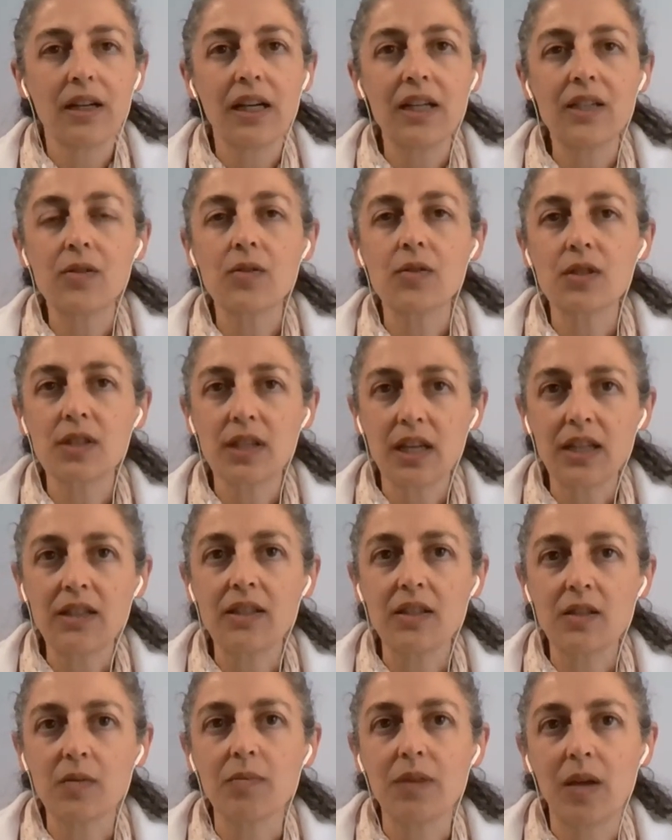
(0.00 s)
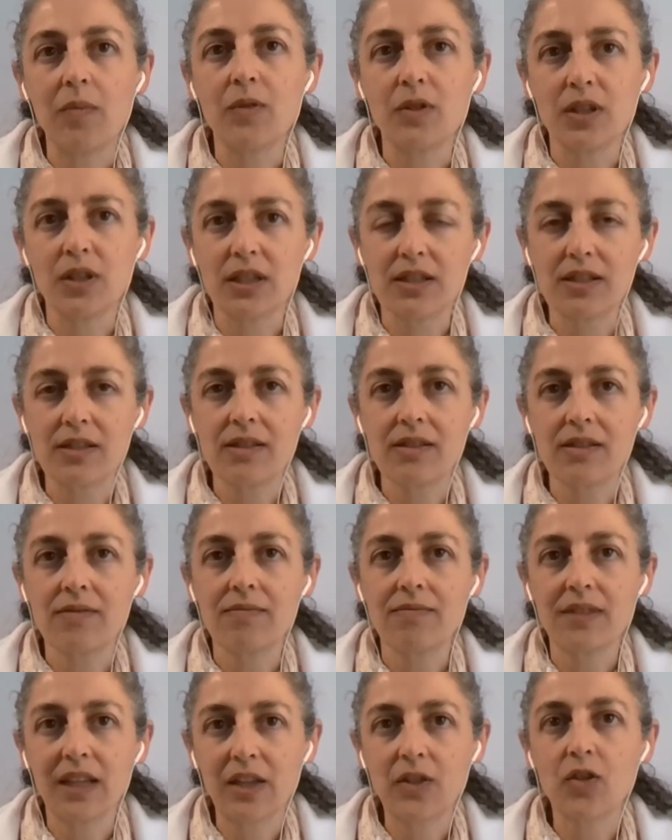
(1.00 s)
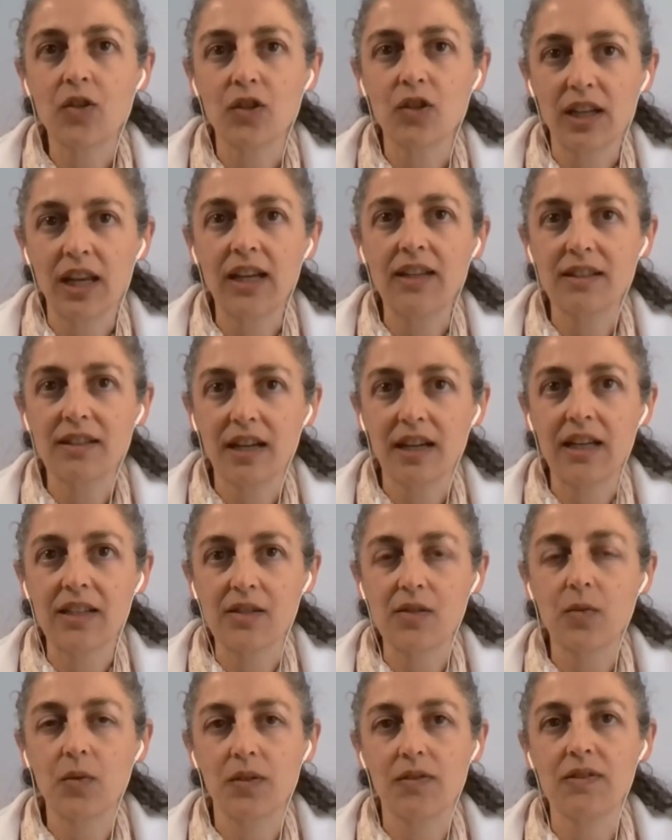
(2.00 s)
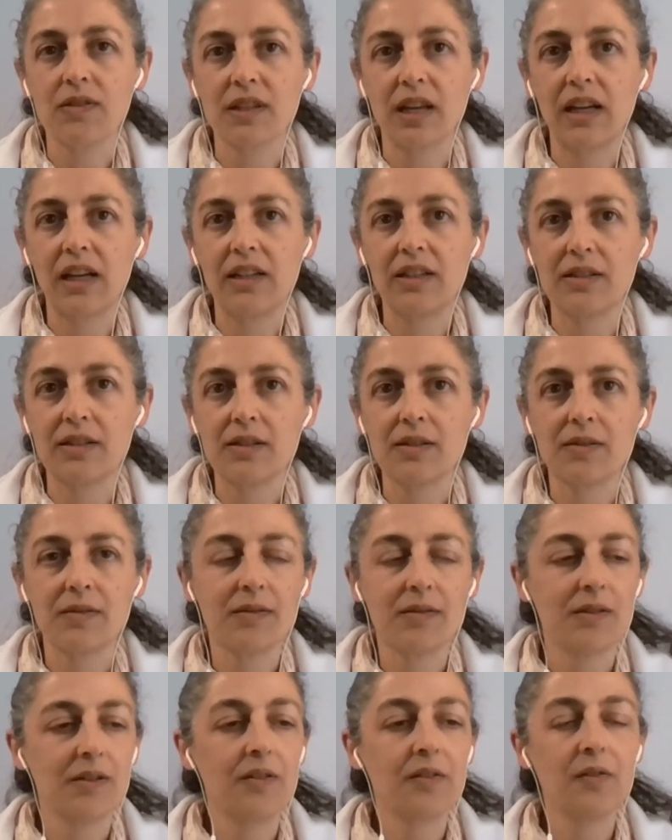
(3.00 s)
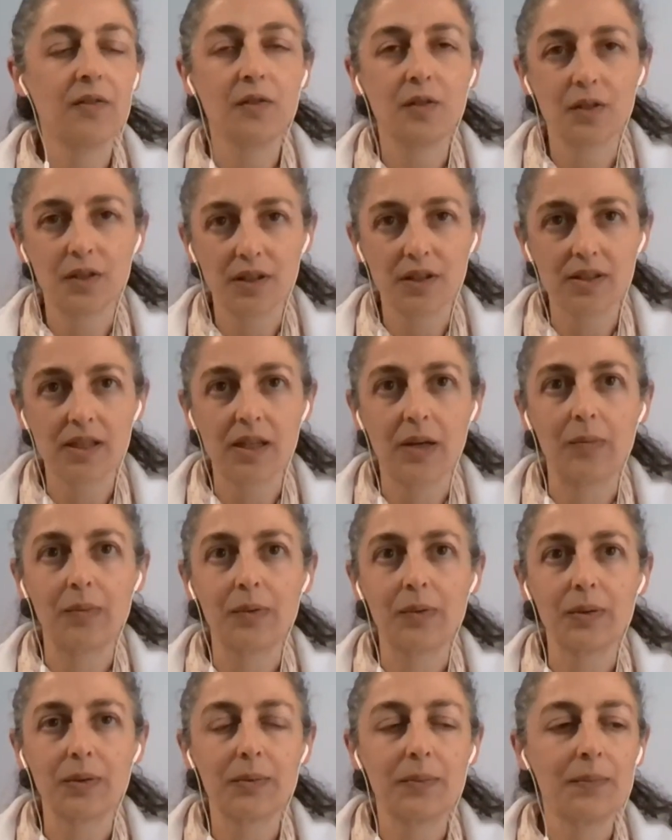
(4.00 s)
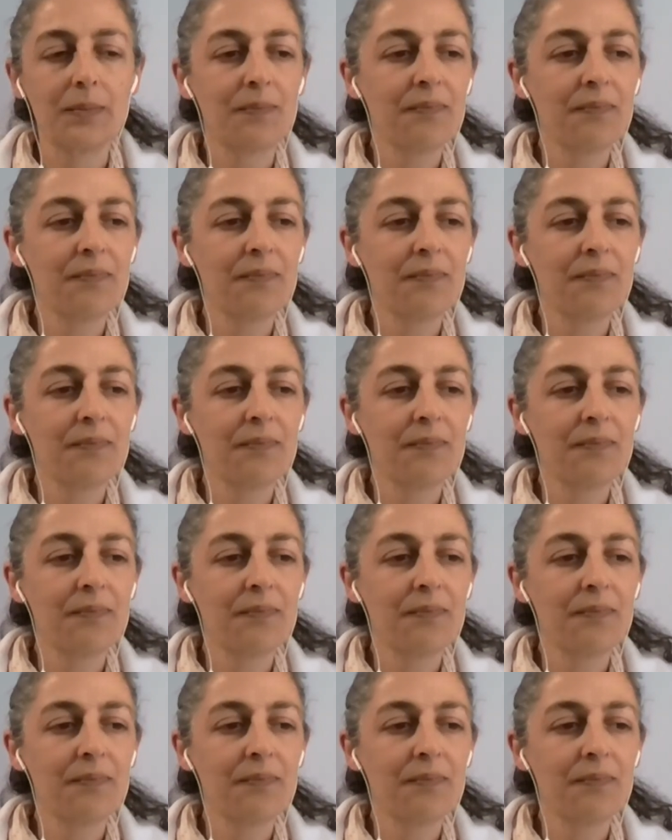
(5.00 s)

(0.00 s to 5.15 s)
associated memories that connect us with silence. For example,